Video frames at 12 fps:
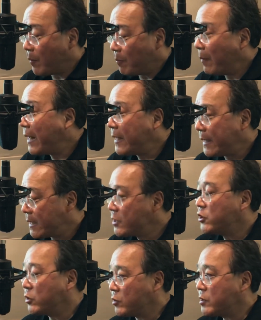many
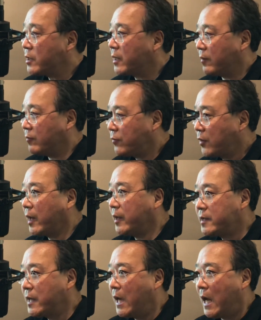issues to
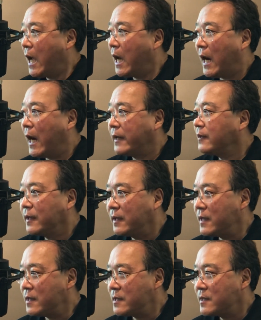confront, I think
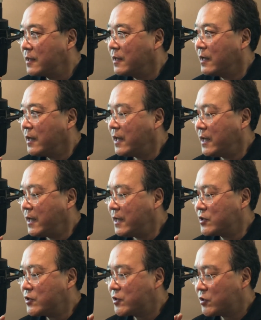is
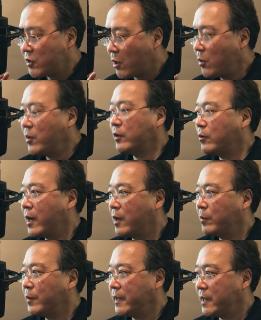so
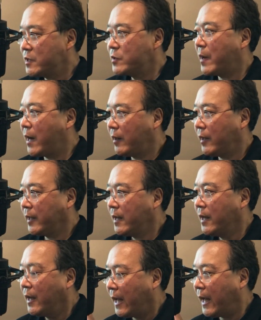incredibly inspiring.
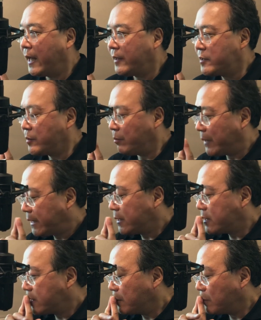And to
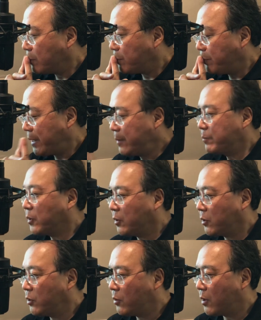meet
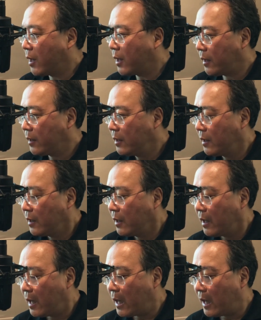people who are
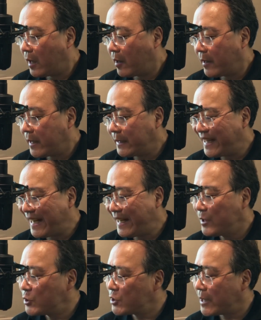
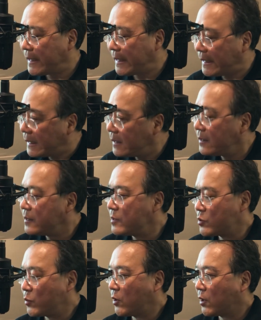engaged in
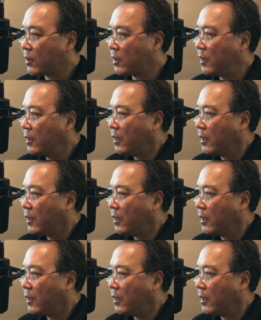this work